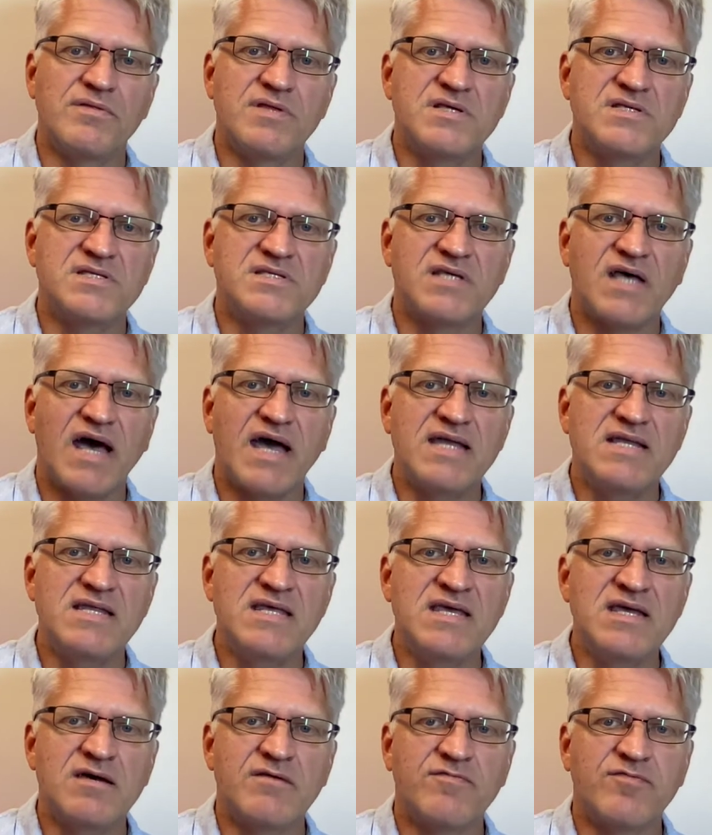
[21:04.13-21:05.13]
this
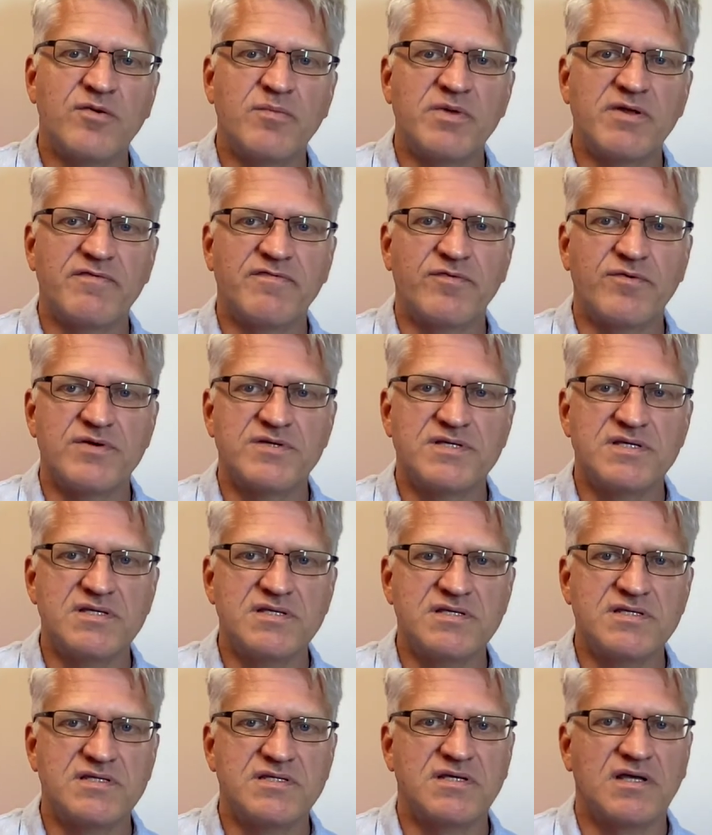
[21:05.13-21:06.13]
idea of formative
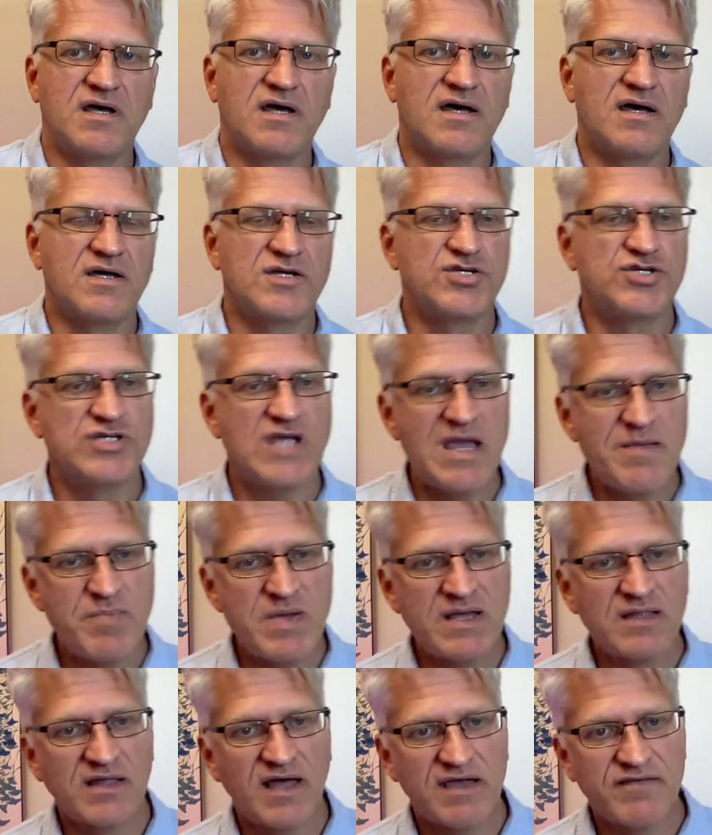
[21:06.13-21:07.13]
forces
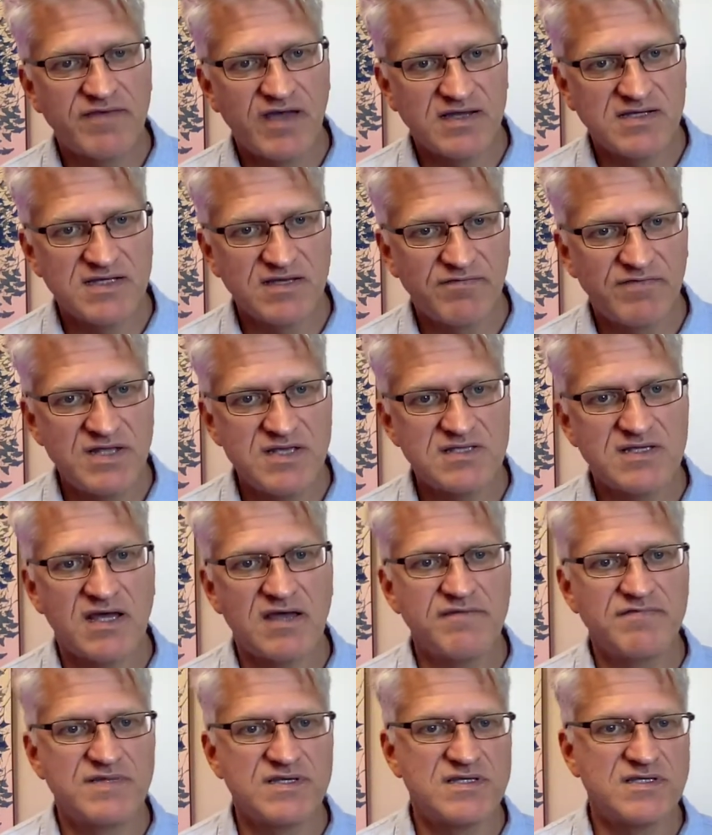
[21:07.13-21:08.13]
shaping life activities,
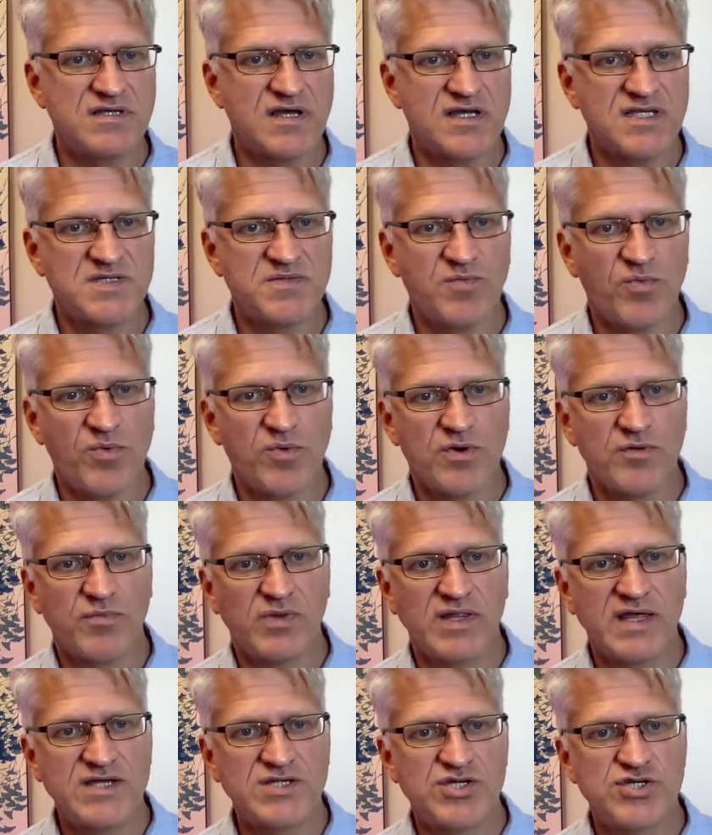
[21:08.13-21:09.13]
I've discussed more in
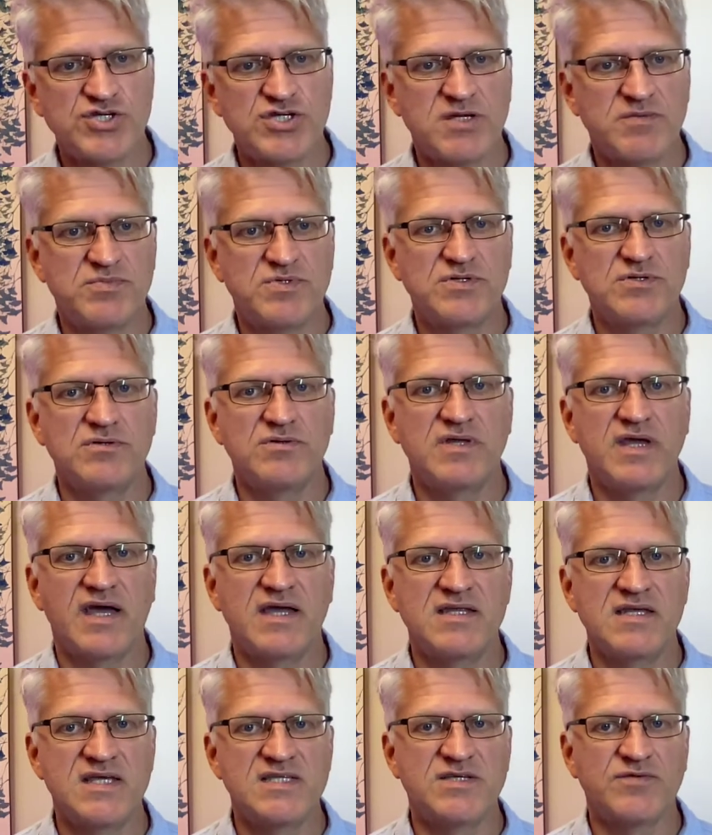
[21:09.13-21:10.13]
relationship to the
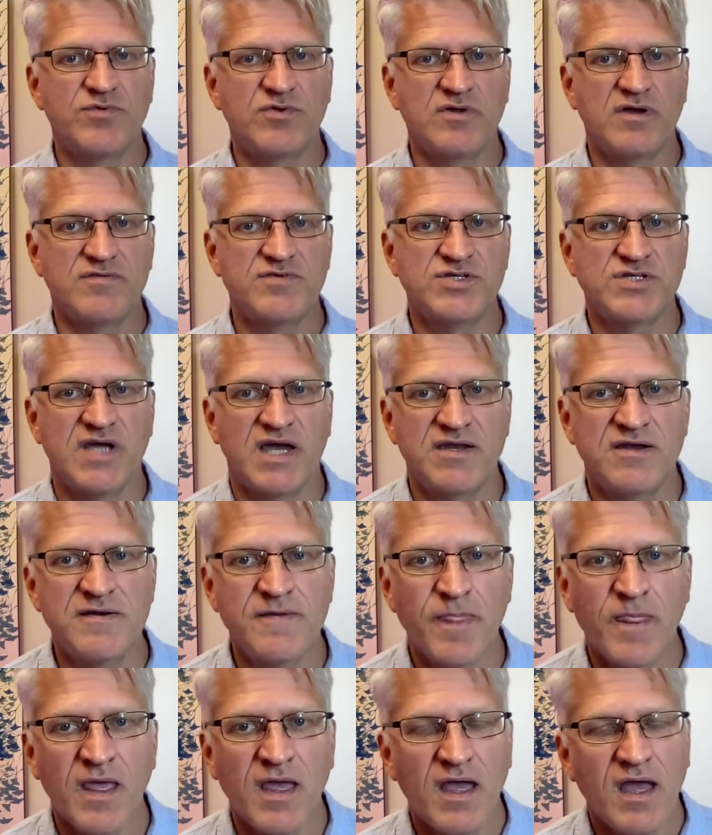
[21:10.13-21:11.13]
ideas of Rudolf
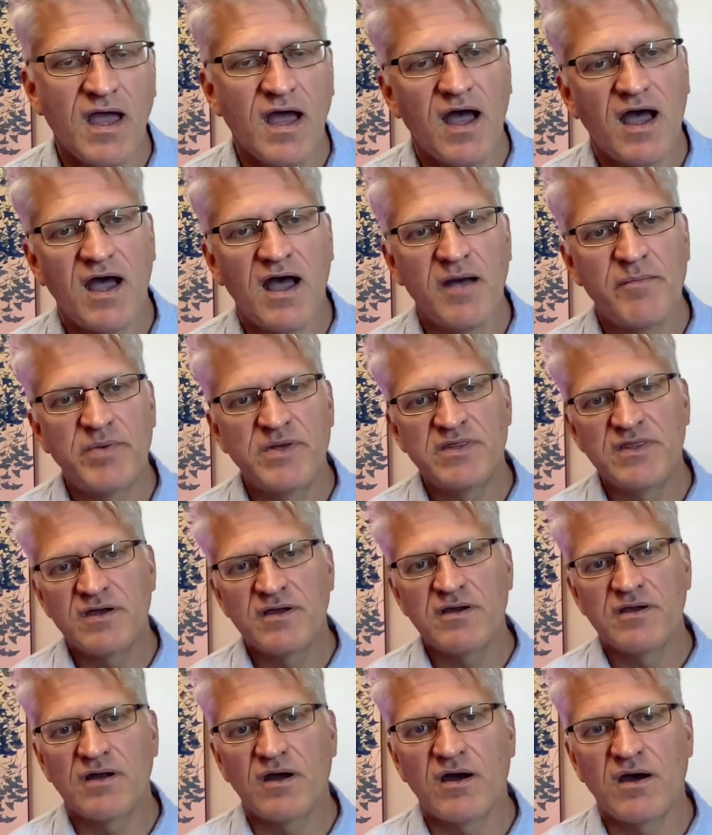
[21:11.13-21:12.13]
Steiner, but
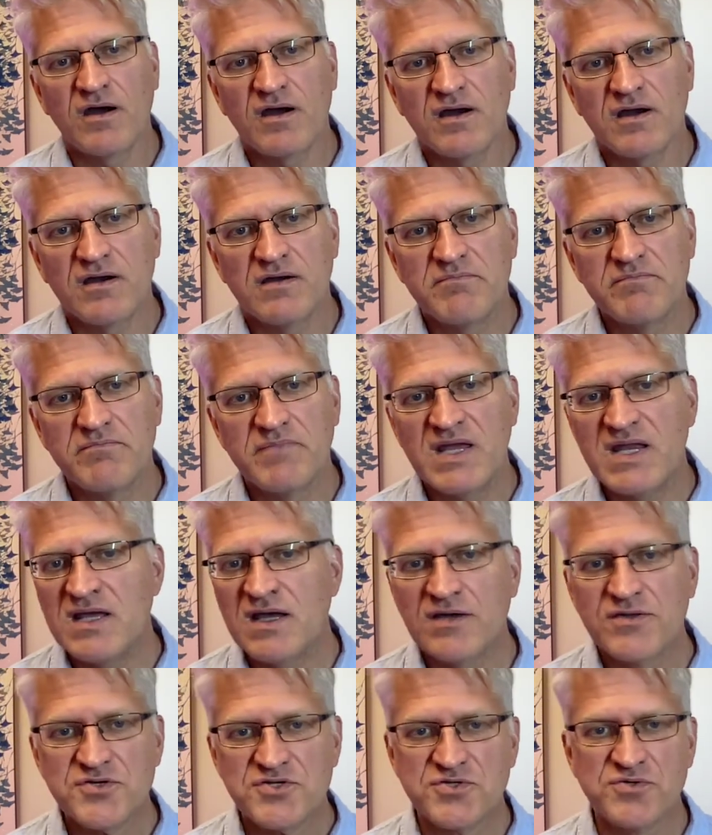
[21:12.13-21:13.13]
there are
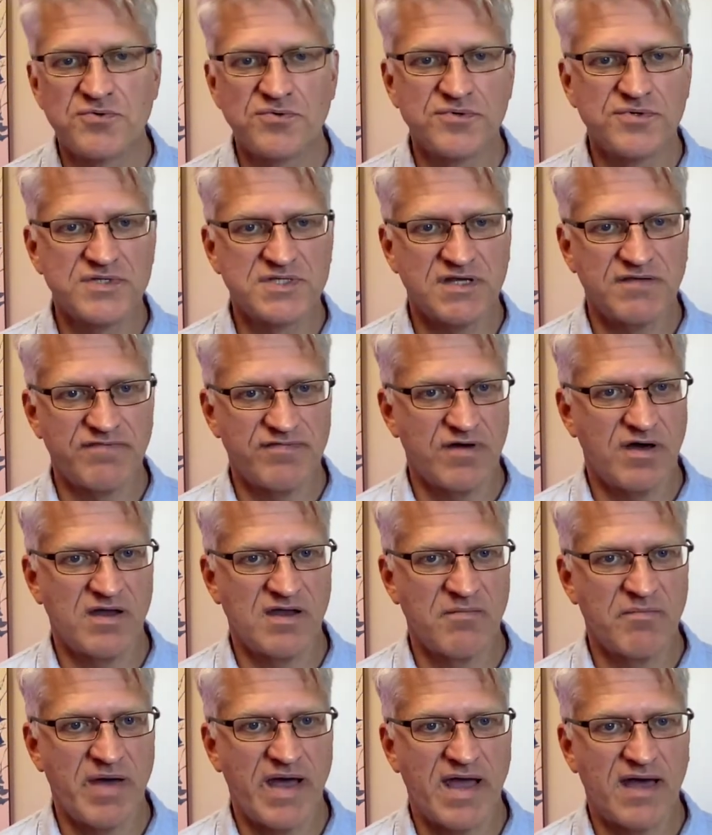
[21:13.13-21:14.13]
many other schools of
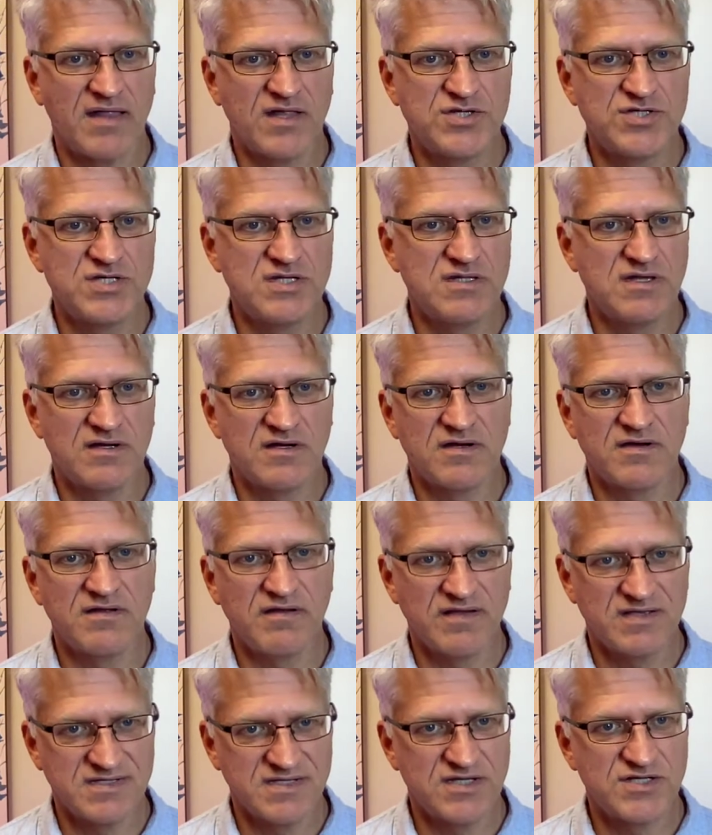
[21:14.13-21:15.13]
thought in biology that
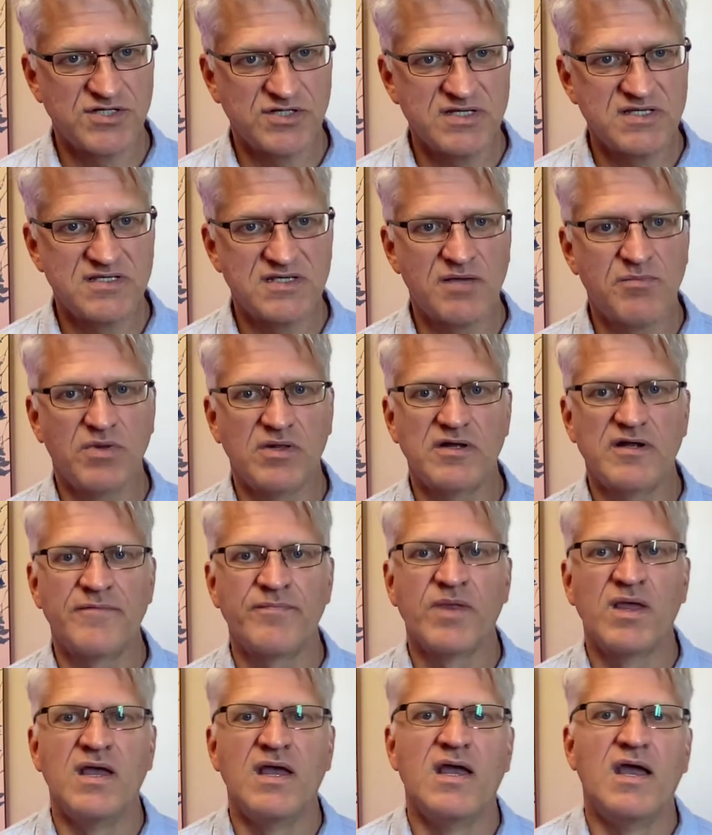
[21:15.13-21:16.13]
are essentially similar.
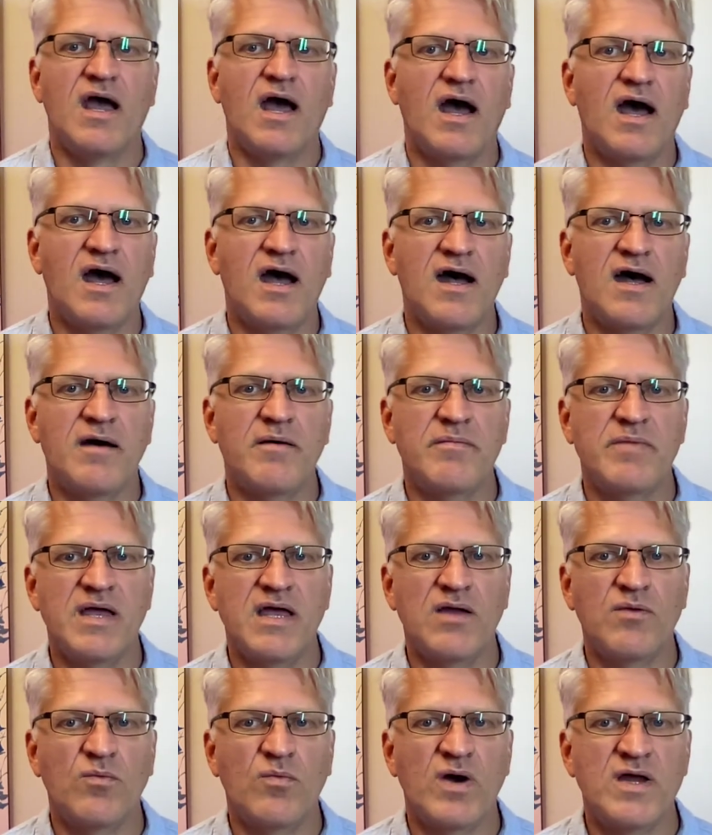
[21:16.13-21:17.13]

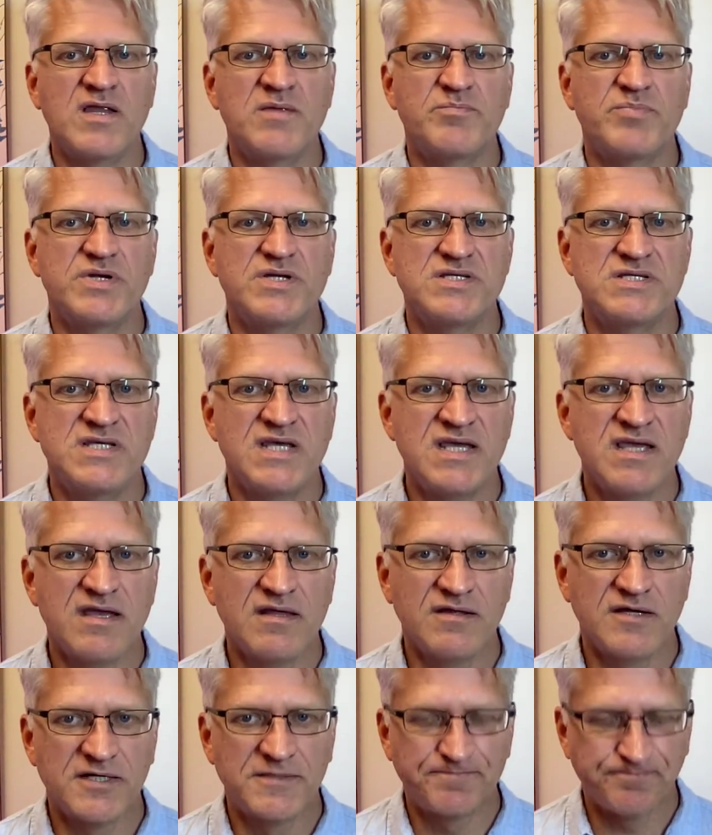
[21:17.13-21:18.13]
And one in
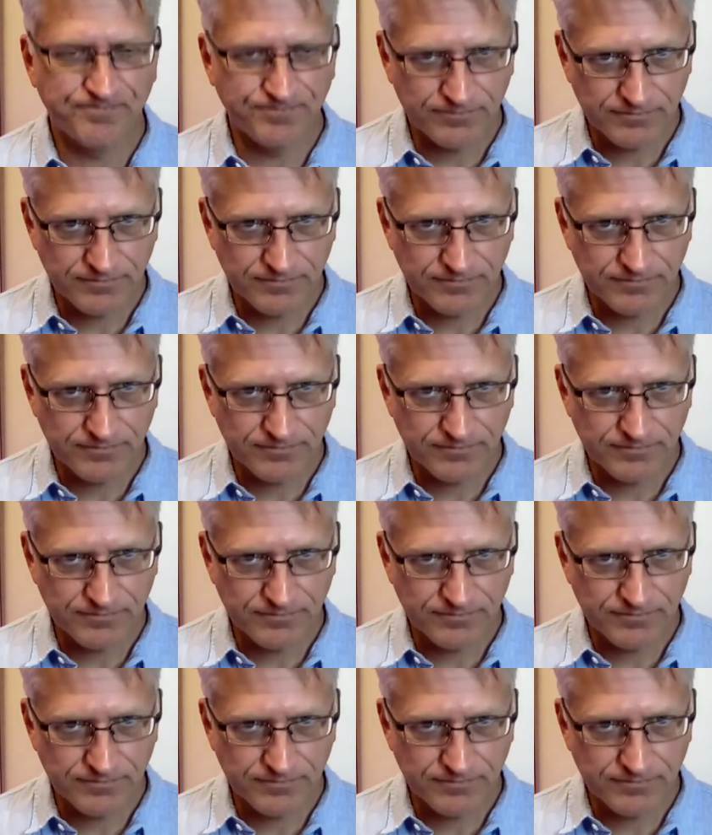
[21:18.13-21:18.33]
particular